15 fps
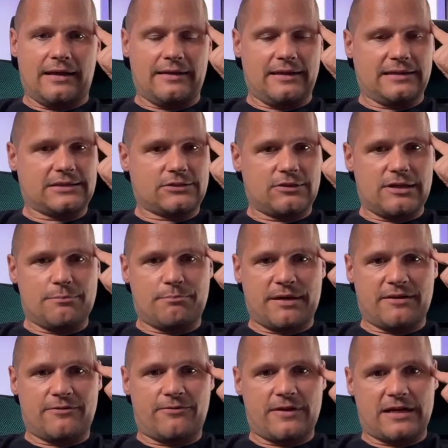it's really
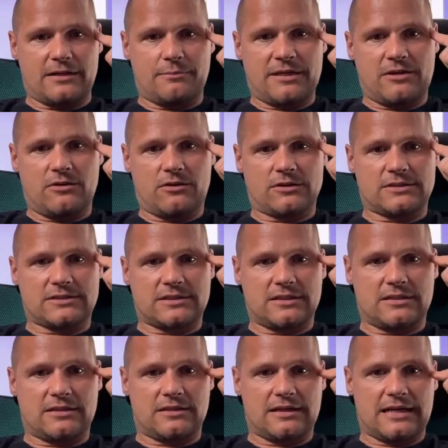perfect because
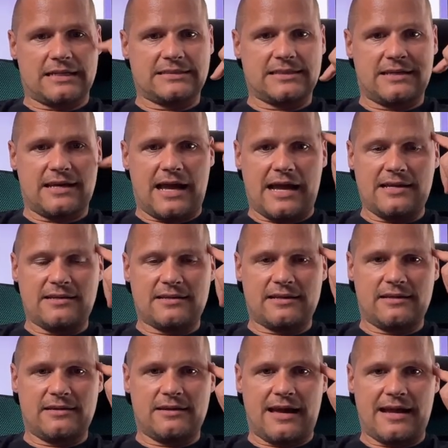as a
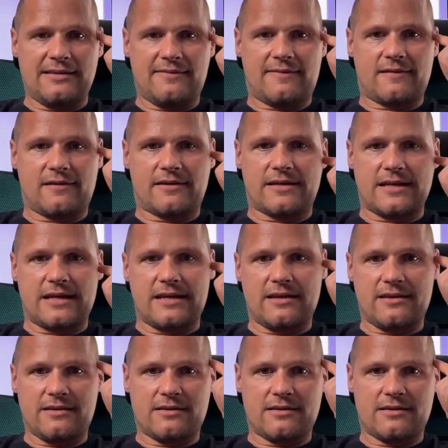9:30